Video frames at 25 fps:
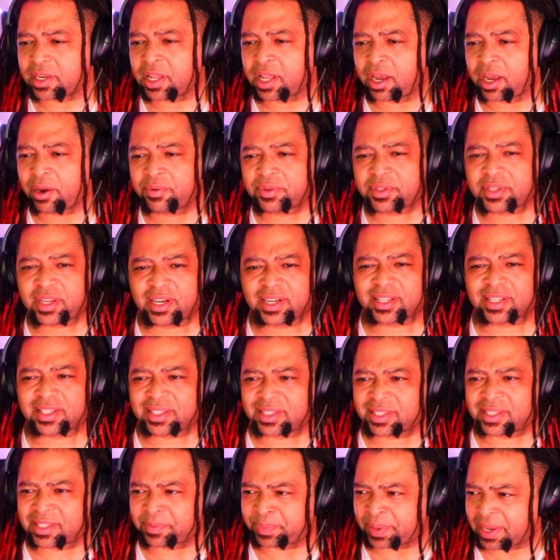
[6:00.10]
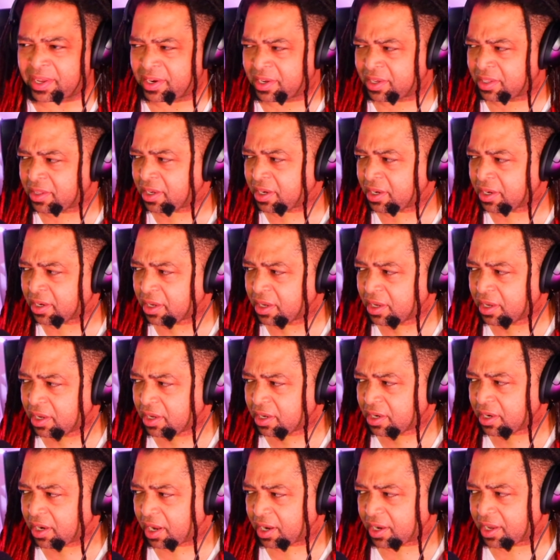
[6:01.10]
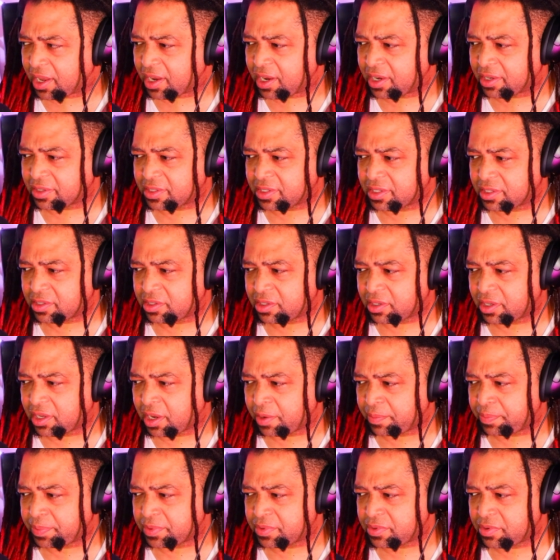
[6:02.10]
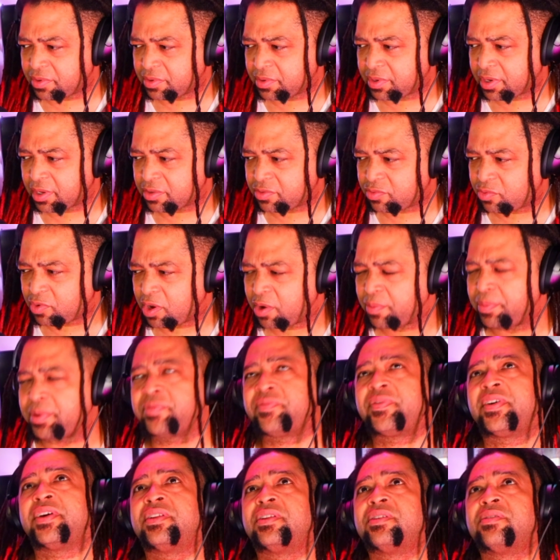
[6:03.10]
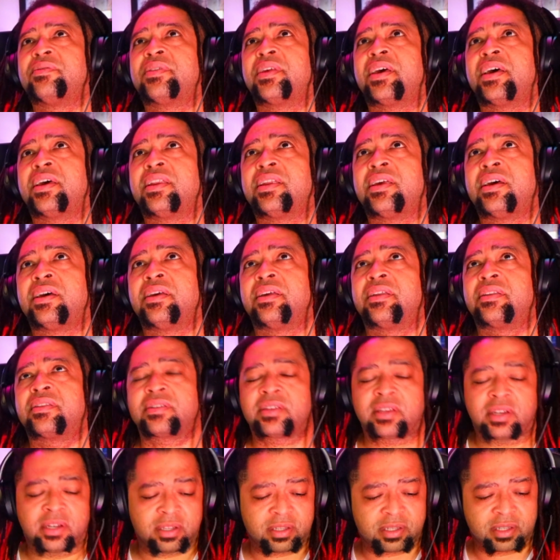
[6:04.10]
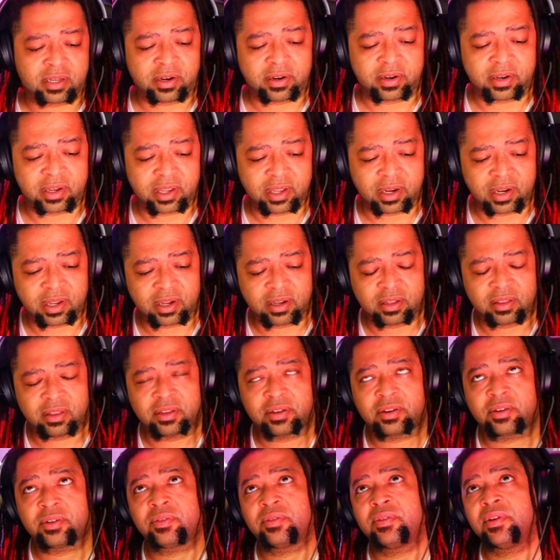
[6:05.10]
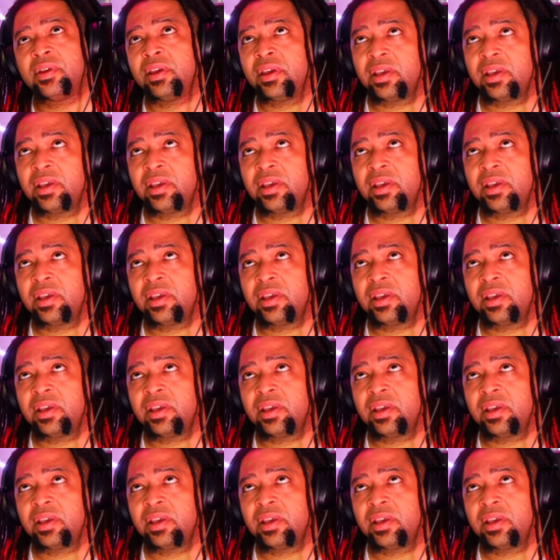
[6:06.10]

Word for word: was kind of debating like knocking out this episode as well, but if I do that, it's going to start getting a little